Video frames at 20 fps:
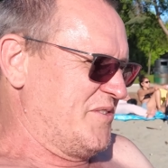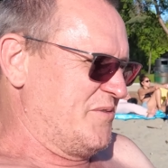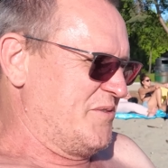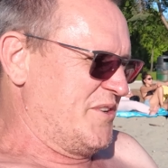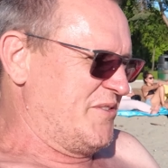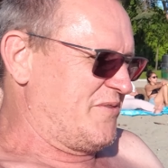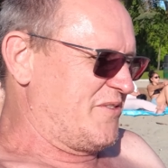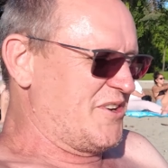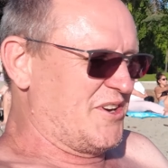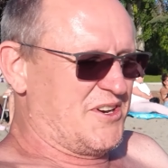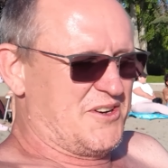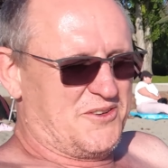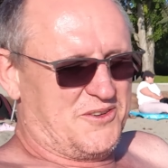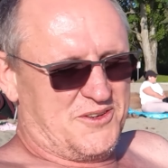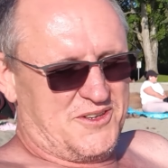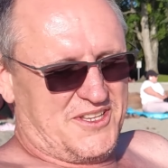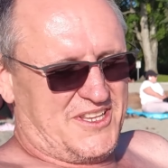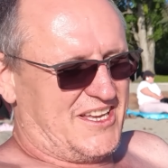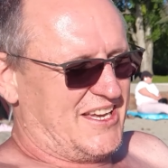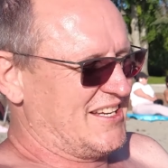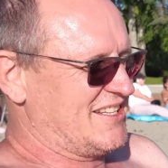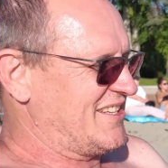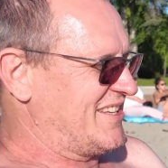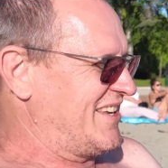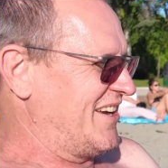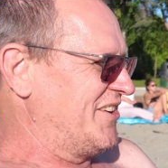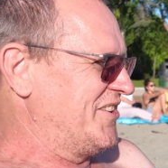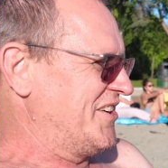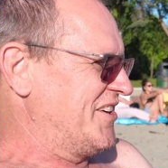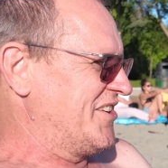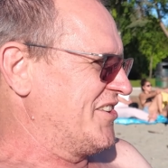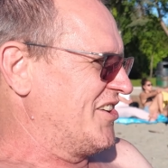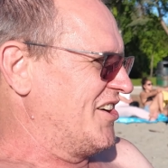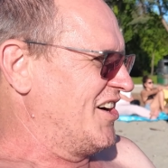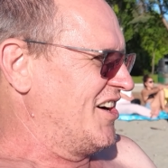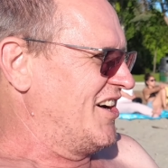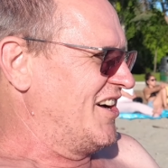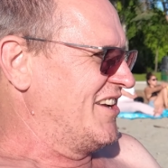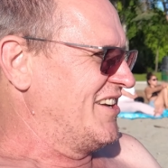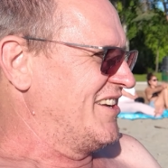we've got all of that going
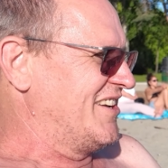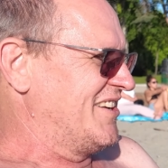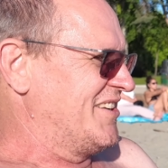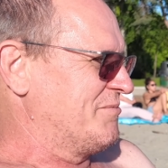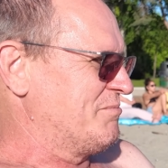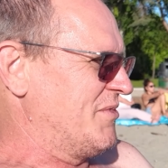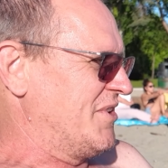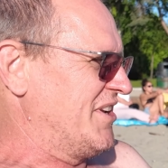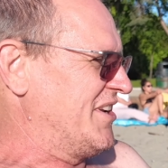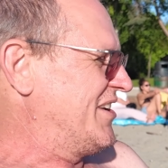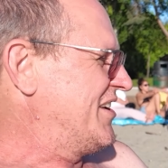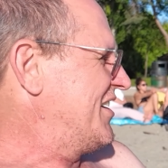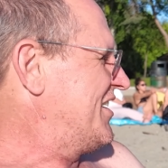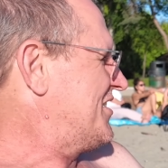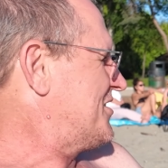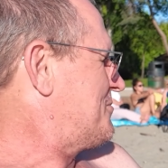on, and Belinda